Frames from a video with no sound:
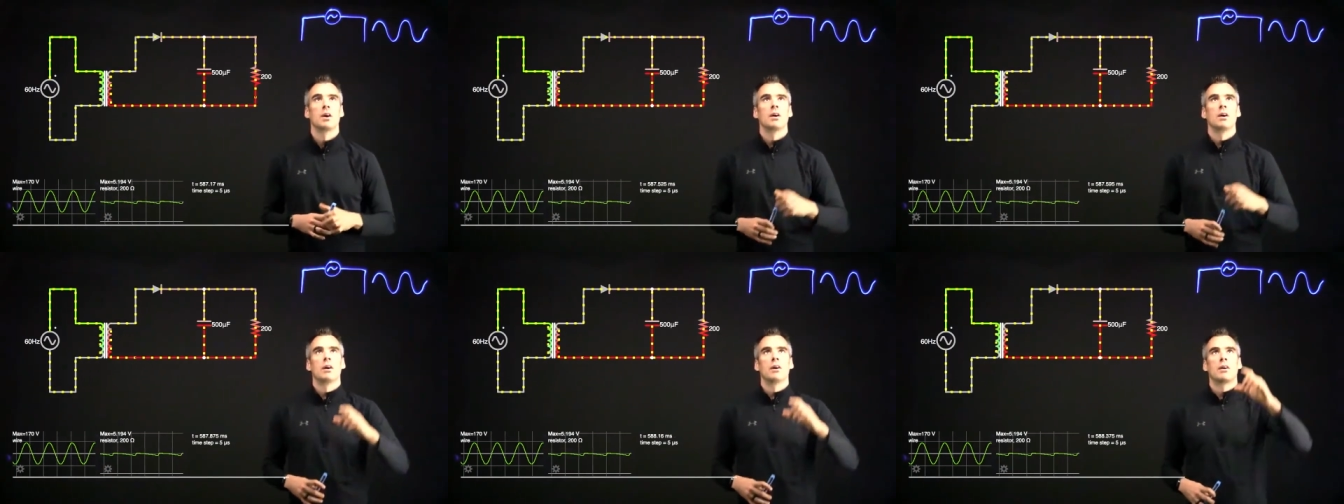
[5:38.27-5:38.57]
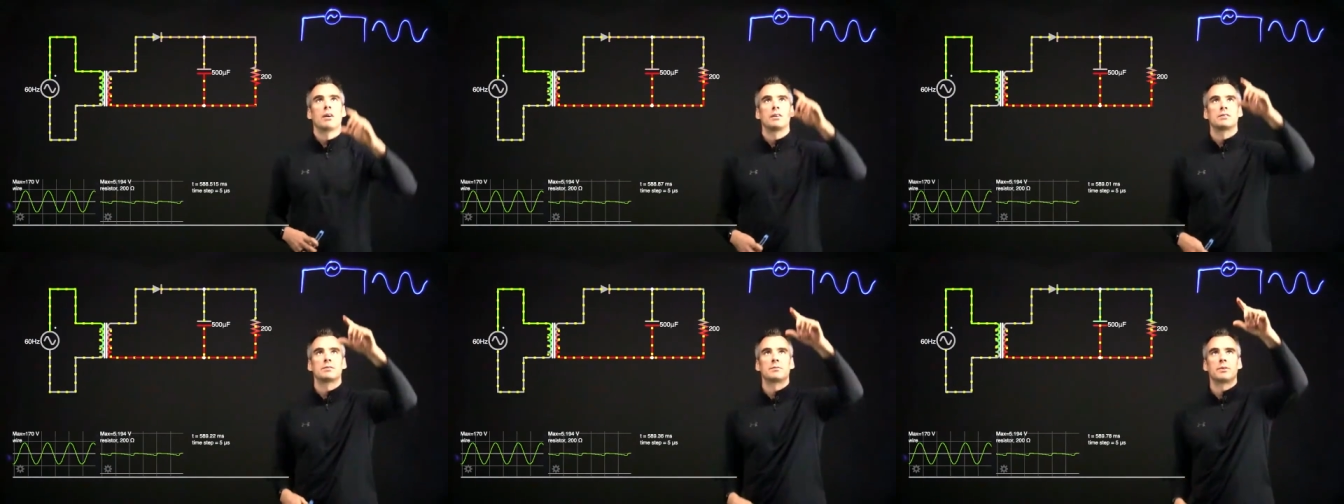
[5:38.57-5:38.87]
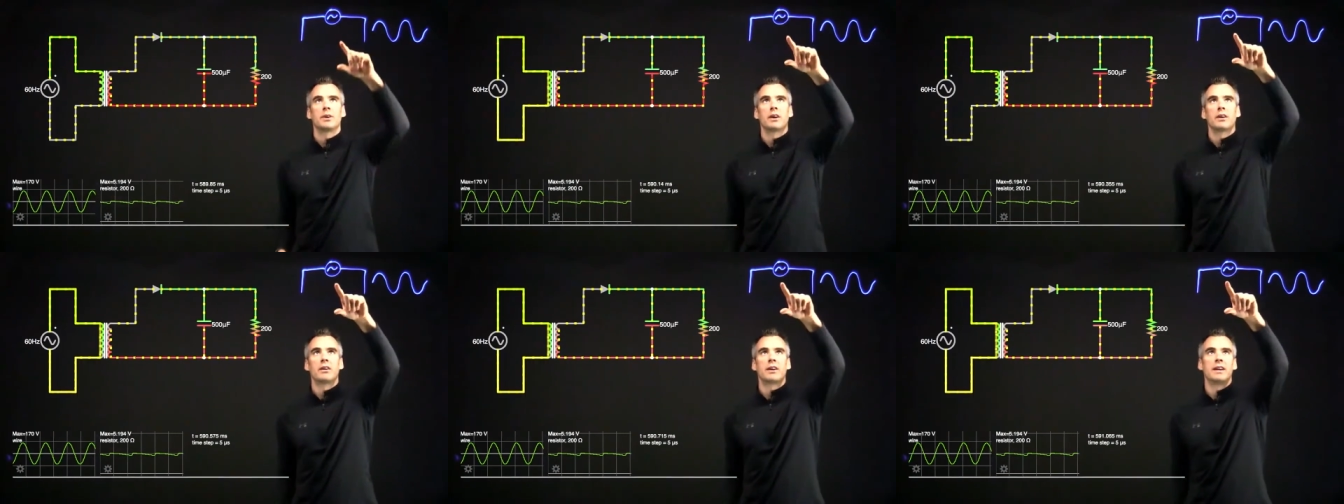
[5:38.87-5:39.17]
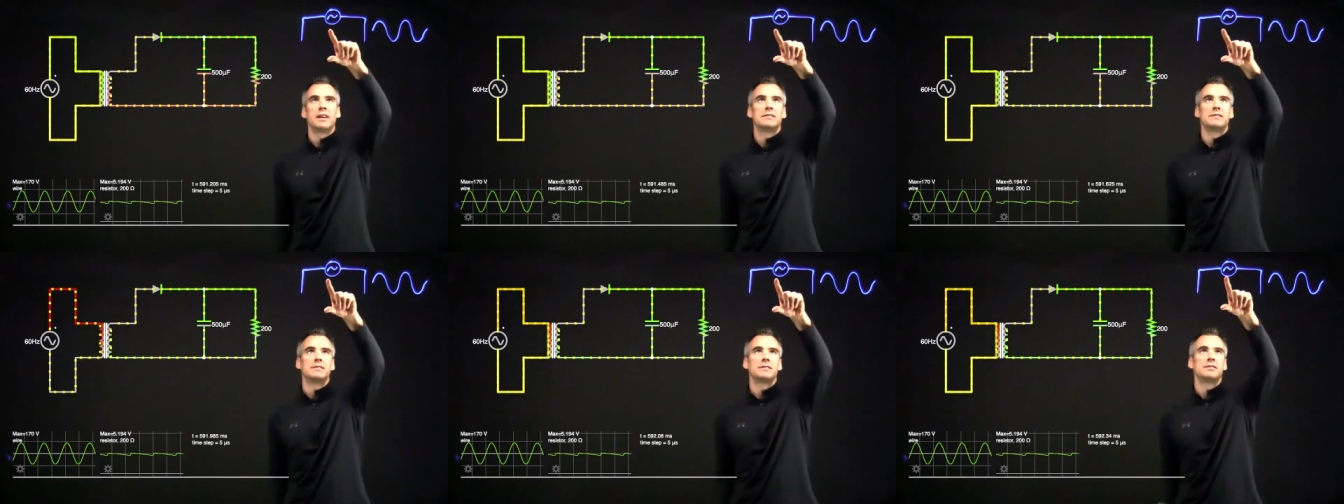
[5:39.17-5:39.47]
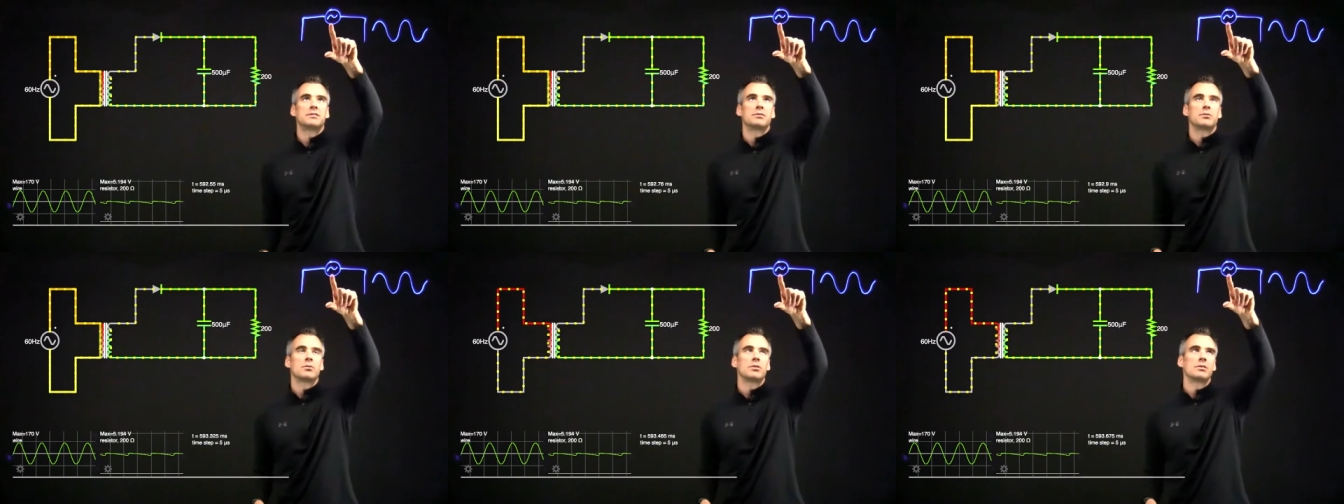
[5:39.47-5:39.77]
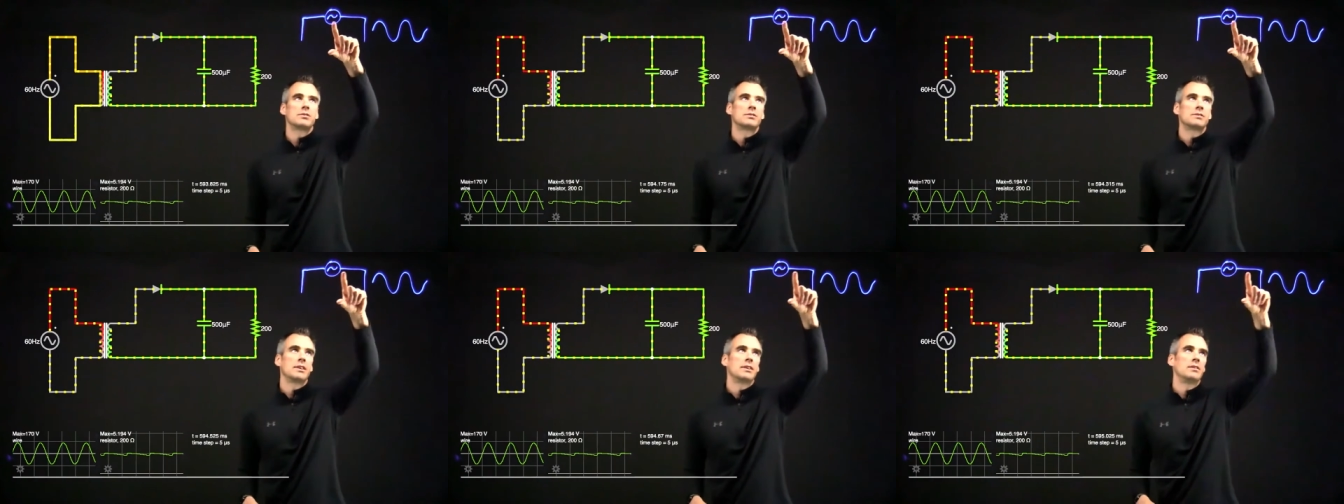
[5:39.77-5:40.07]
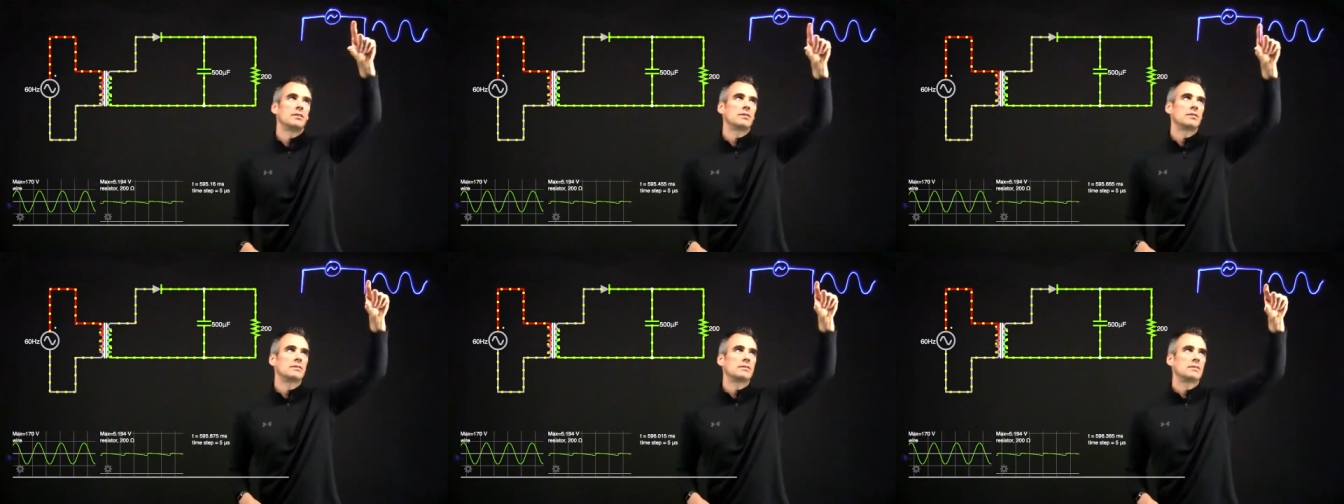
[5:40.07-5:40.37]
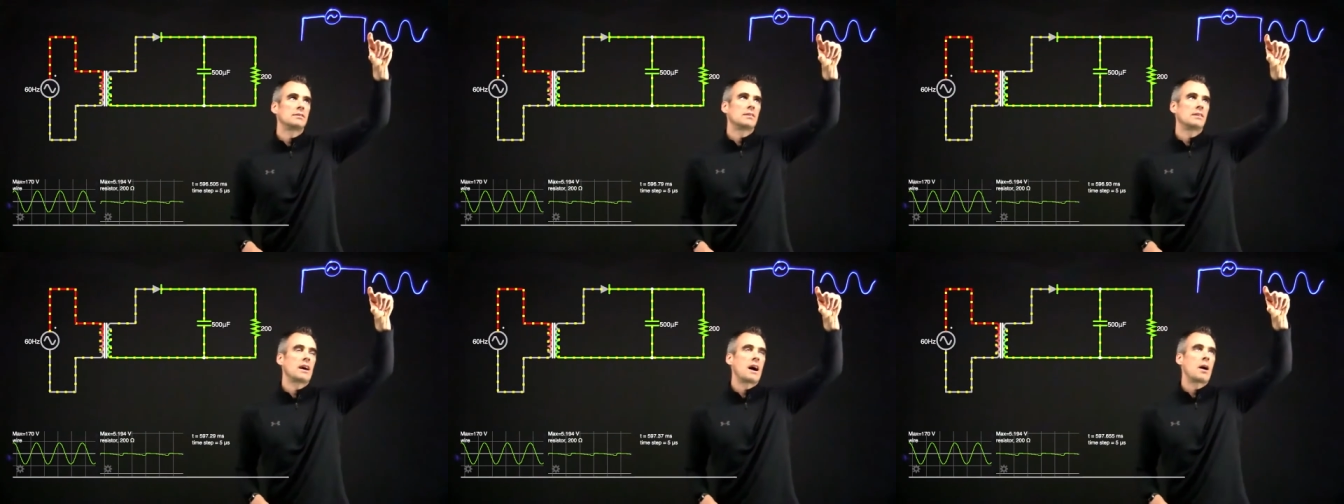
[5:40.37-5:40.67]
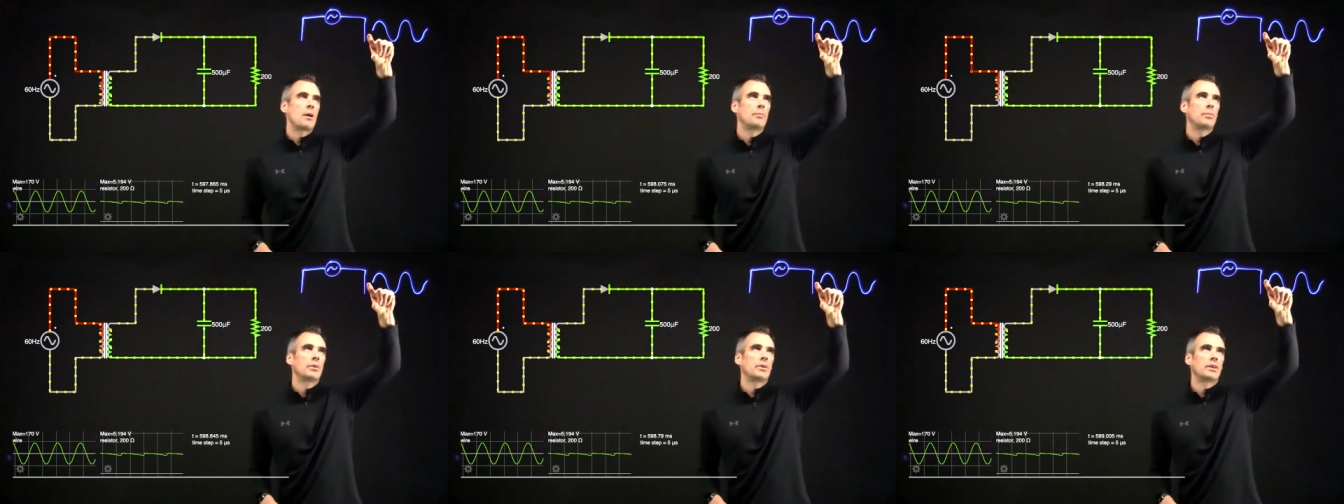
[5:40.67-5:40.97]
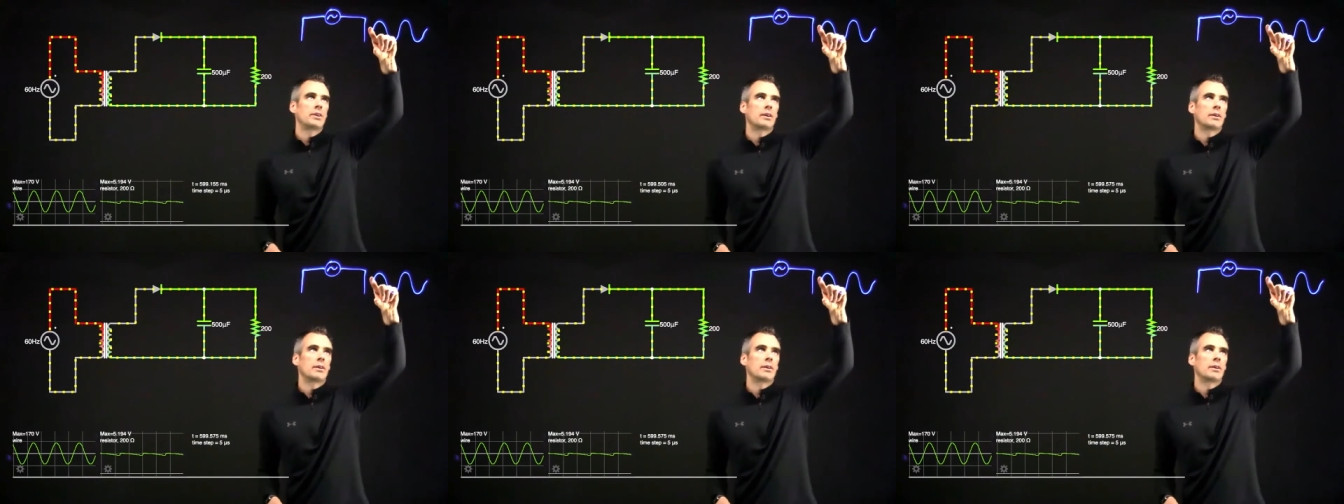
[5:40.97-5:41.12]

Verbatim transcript: All right, so we got our AC source, and you can see the output here.